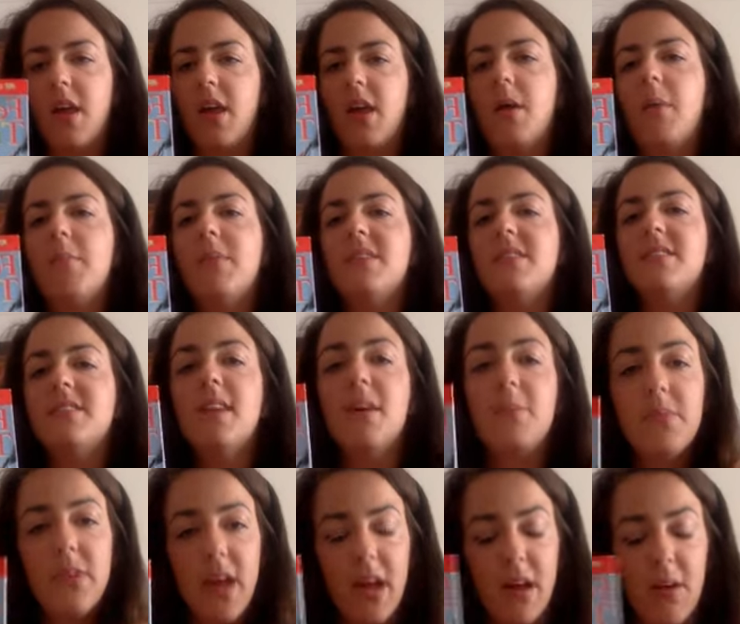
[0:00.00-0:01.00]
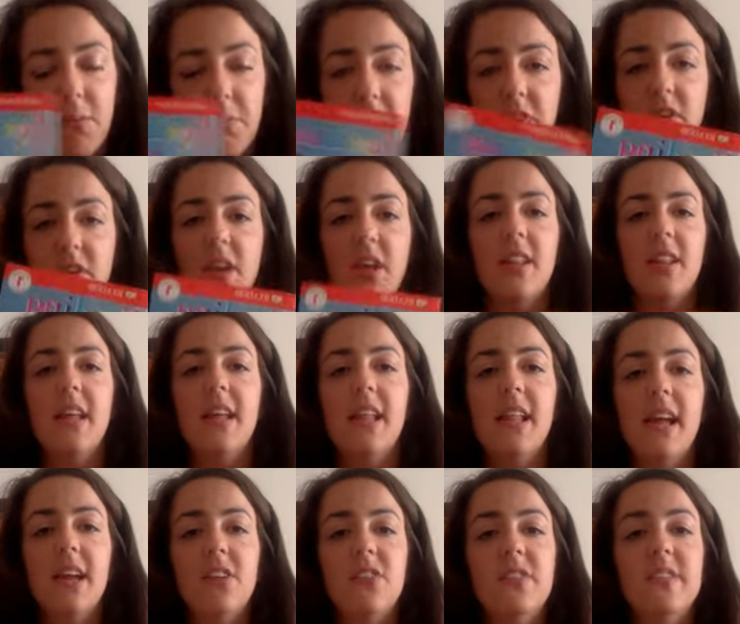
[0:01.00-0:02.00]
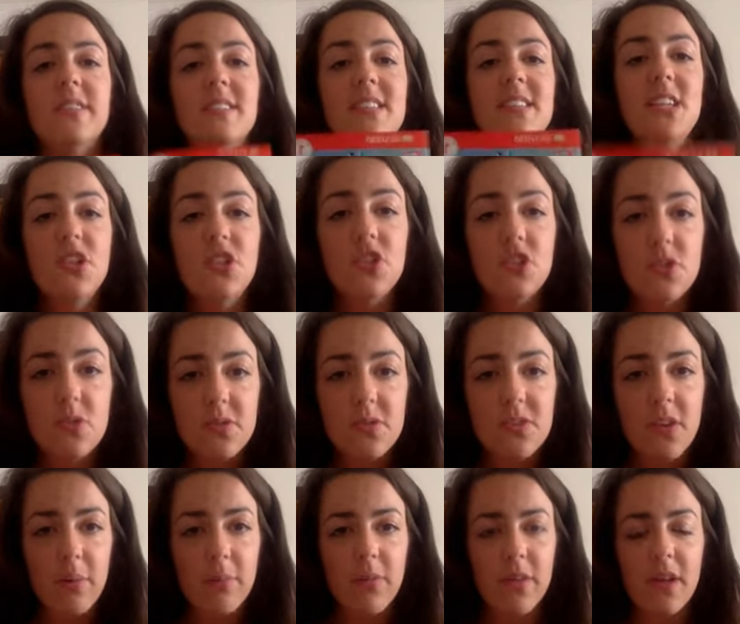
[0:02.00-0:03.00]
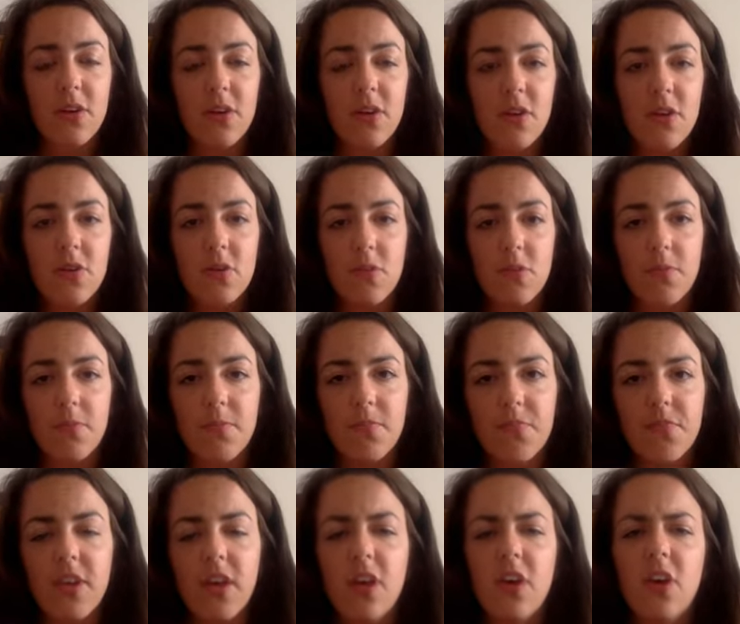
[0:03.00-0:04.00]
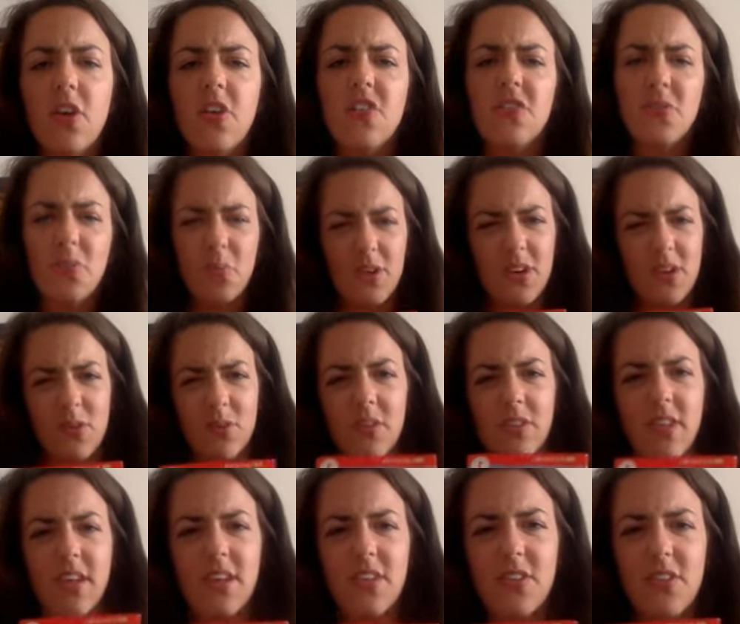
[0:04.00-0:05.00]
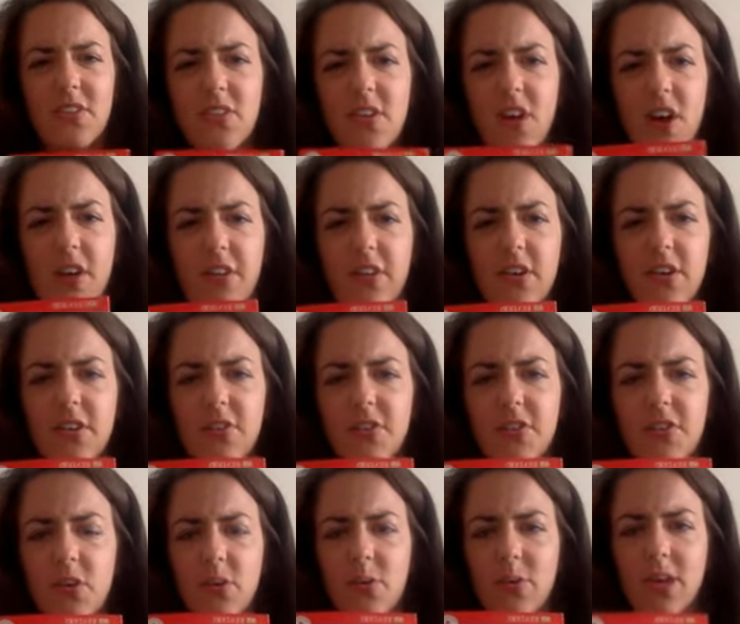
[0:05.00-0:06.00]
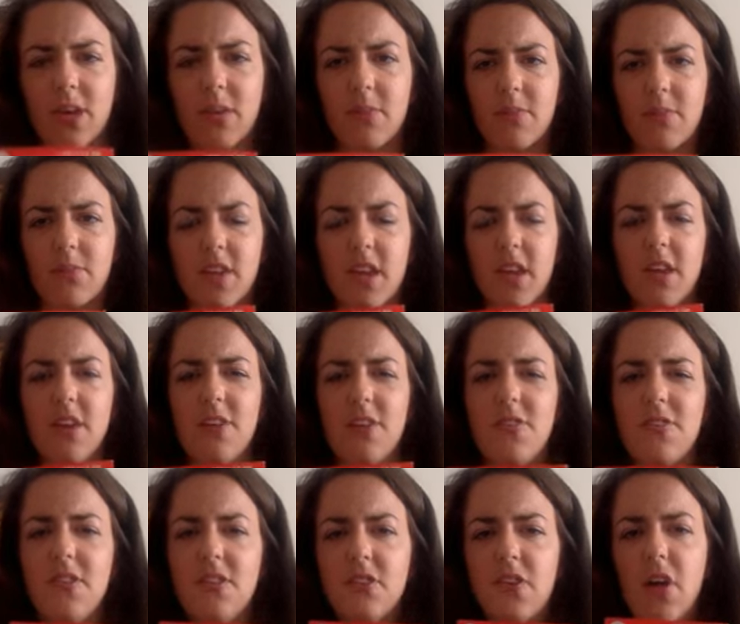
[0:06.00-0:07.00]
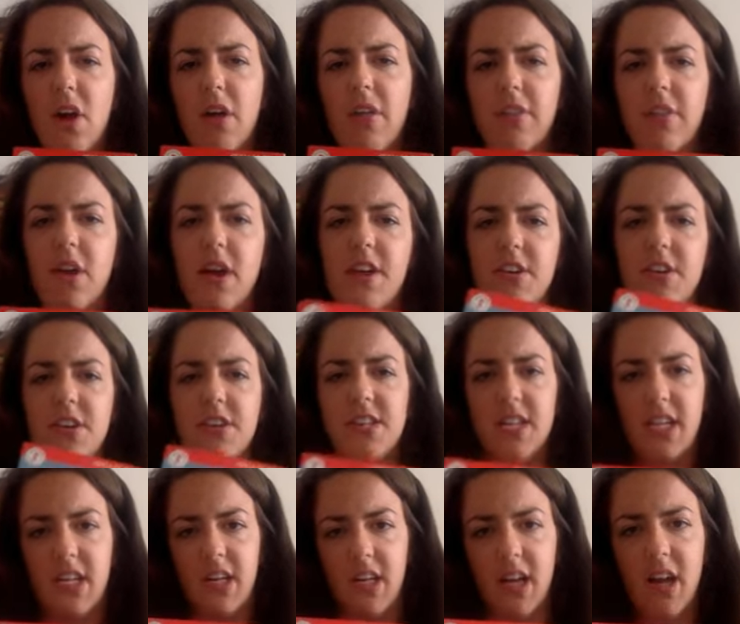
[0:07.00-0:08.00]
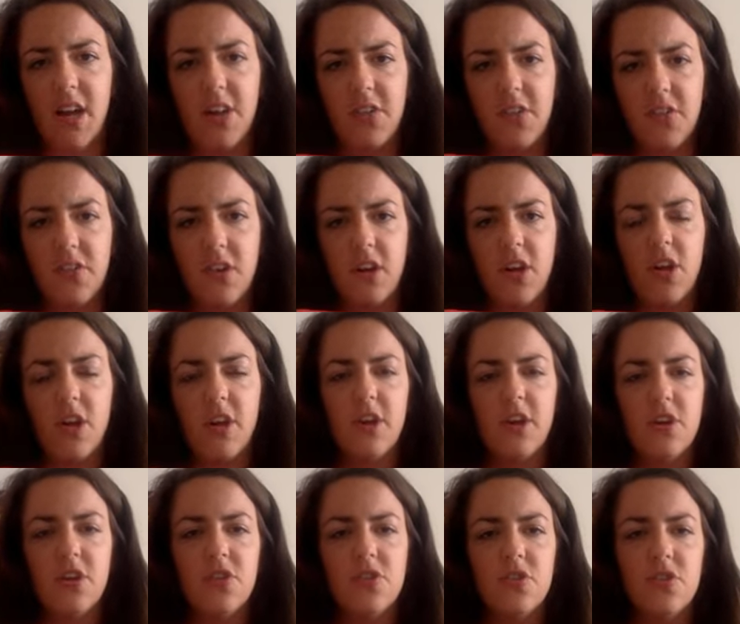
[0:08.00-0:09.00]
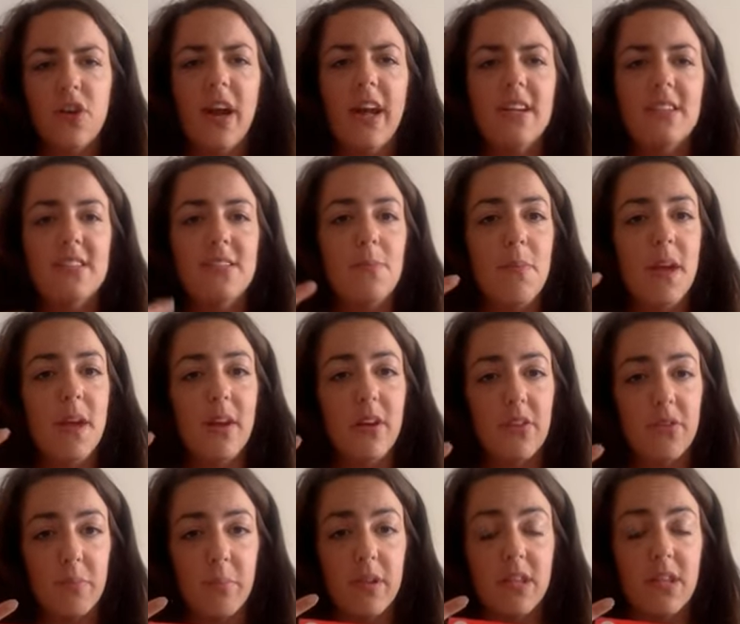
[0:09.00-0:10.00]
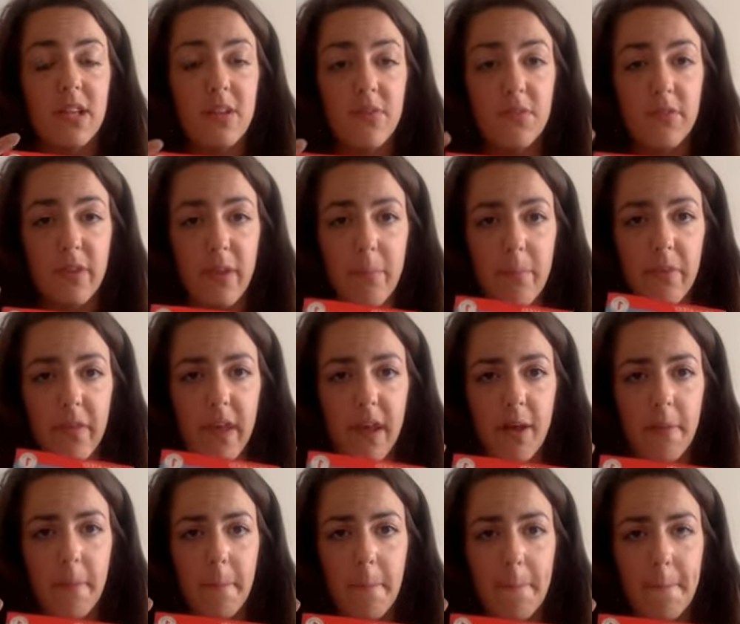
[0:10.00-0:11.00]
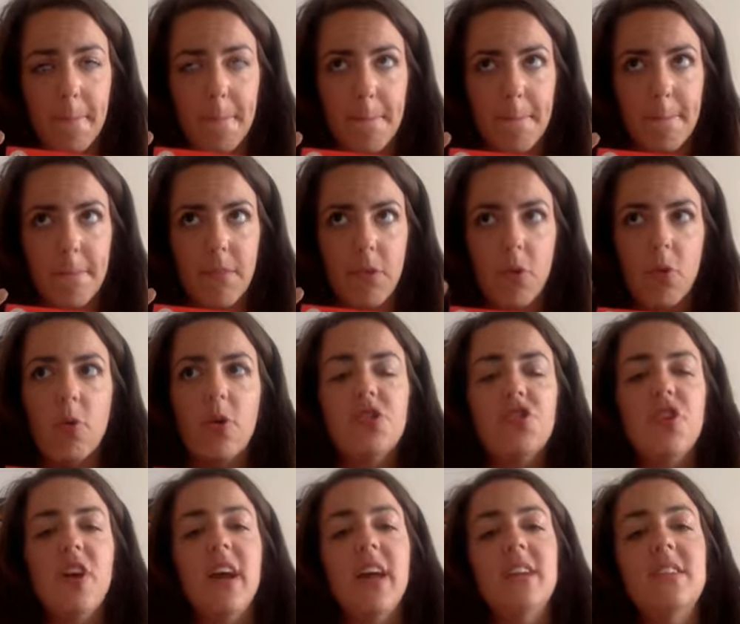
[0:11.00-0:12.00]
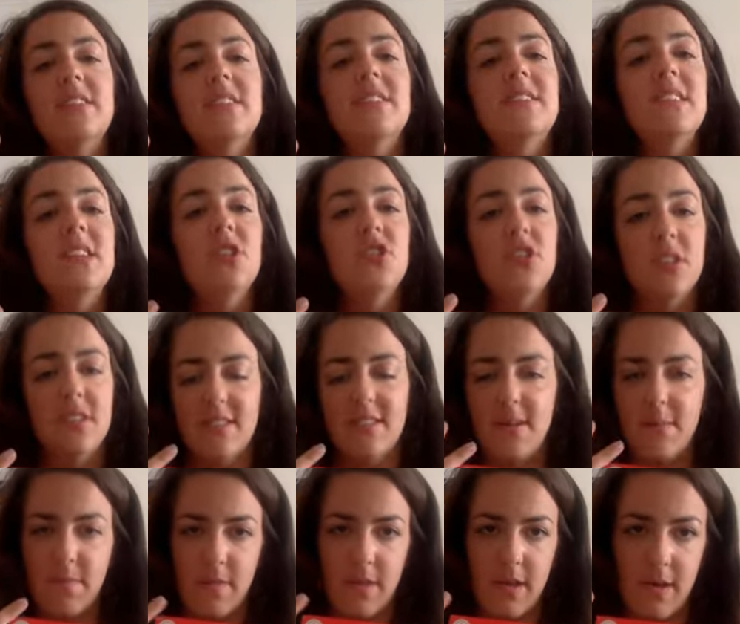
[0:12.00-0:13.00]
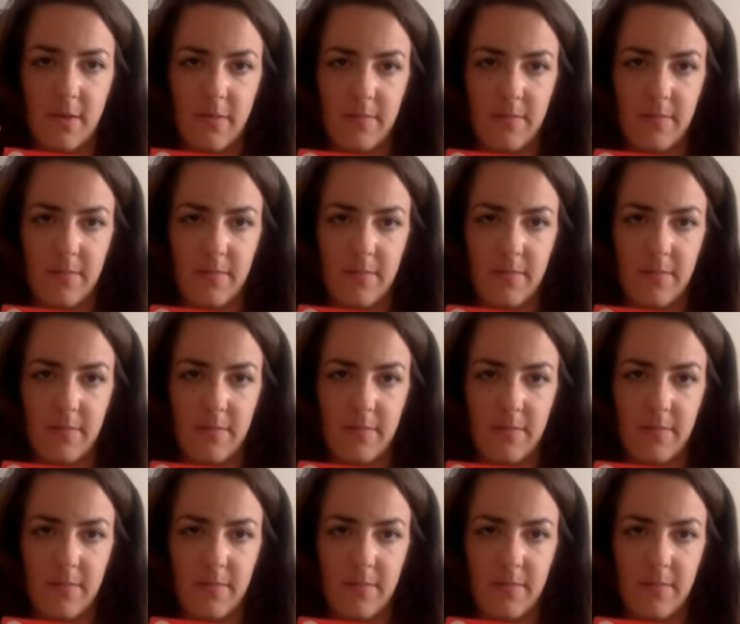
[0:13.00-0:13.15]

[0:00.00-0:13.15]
But sometimes they like to teach you something new. So what do you think this author is doing? Is this author entertaining us? Trying to make us believe something? Or trying to teach us something?